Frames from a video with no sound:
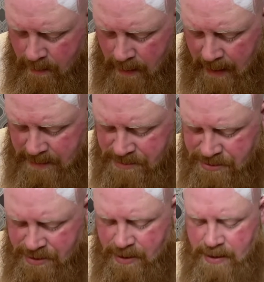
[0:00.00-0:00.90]
I
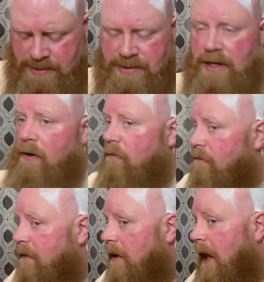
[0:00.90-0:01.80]
just don't
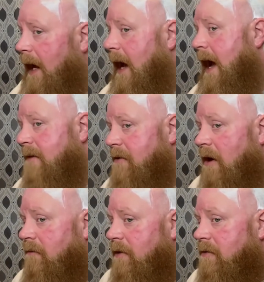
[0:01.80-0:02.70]
feel like I have
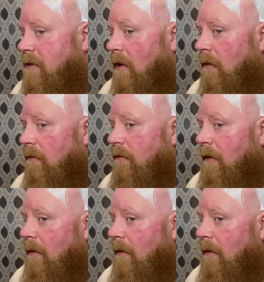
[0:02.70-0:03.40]
enough control, so...